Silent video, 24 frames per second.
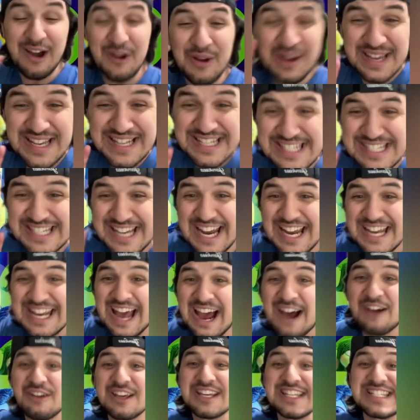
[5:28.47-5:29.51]
Inside
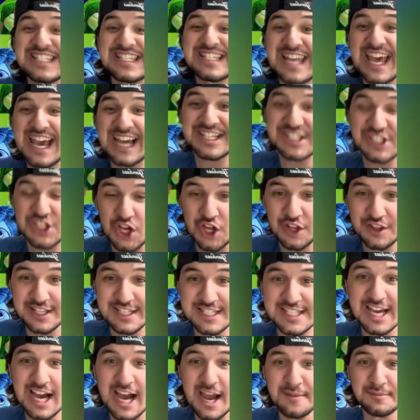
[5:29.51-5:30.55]
Out is next on the
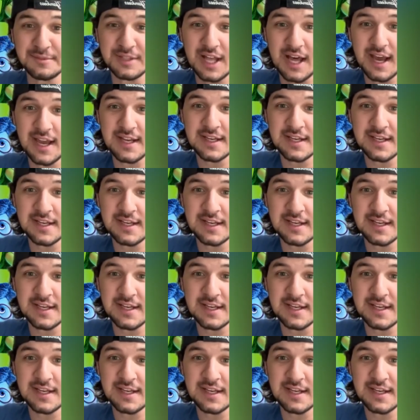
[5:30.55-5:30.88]
timeline.